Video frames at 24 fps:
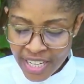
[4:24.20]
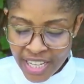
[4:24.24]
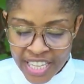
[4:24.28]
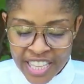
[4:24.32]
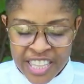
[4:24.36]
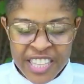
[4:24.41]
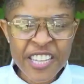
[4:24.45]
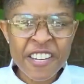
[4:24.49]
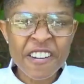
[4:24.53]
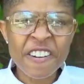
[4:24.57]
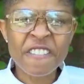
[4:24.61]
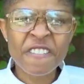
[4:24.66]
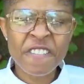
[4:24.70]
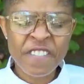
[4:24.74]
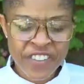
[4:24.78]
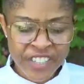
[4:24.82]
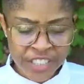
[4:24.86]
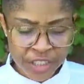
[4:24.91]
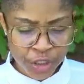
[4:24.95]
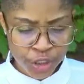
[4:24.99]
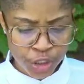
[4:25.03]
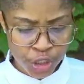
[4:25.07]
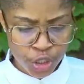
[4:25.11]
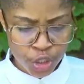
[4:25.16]
the
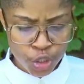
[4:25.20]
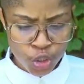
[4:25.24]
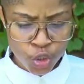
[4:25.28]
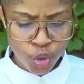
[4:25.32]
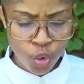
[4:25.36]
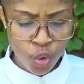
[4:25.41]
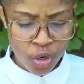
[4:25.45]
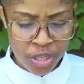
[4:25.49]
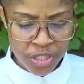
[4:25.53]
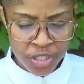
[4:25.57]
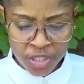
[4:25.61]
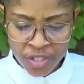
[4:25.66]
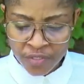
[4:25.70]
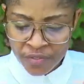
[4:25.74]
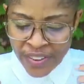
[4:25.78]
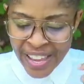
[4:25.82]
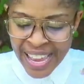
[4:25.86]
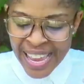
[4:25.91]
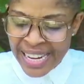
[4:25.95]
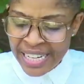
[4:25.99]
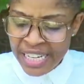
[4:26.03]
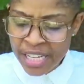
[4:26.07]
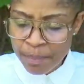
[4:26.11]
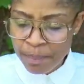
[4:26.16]
efficient source of
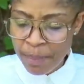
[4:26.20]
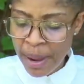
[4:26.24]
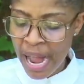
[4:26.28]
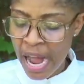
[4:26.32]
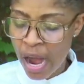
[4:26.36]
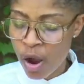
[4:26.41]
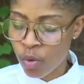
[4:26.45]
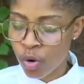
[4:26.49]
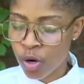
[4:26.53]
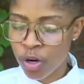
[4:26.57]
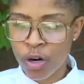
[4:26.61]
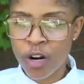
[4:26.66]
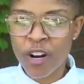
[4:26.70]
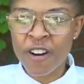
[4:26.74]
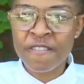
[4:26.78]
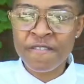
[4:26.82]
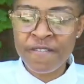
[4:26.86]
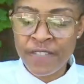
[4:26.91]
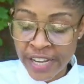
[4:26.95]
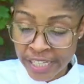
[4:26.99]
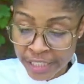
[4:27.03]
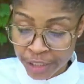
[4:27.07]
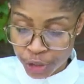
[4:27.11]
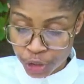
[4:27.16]
any power,
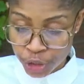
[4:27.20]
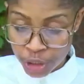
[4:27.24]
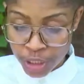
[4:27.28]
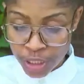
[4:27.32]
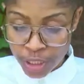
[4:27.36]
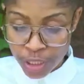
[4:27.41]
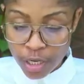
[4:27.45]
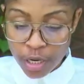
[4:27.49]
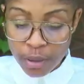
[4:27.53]
affection,